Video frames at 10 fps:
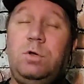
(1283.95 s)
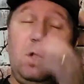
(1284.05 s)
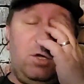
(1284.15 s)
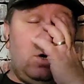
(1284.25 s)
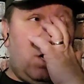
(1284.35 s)

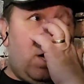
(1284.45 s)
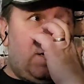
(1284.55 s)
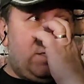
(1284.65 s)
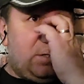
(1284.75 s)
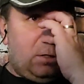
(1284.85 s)
your
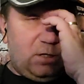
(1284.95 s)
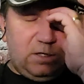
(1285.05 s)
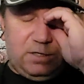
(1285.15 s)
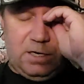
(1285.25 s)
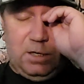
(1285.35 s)
eyes
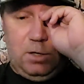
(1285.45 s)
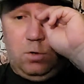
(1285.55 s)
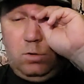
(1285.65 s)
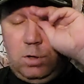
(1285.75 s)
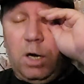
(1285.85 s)
can tell
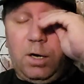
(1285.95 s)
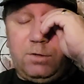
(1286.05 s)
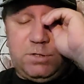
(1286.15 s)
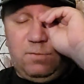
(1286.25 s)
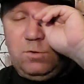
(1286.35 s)
you.
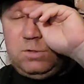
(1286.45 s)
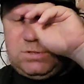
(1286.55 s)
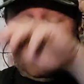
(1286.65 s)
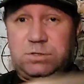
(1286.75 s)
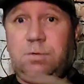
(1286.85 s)

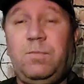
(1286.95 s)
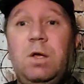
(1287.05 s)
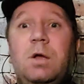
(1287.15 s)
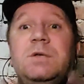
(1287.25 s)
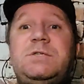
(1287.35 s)

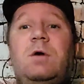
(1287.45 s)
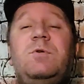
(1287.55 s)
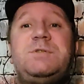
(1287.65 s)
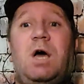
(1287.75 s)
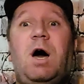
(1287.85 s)

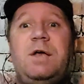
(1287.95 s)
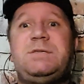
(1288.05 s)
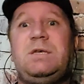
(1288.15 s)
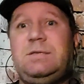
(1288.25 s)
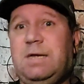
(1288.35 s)
Someone's
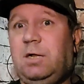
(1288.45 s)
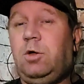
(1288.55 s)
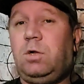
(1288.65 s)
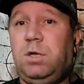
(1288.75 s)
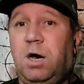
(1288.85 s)
eyes can tell
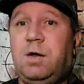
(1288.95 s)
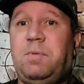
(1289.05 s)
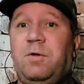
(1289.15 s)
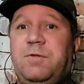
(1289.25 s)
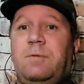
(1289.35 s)
you a lot
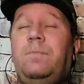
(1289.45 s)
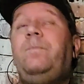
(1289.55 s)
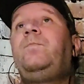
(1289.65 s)
about them.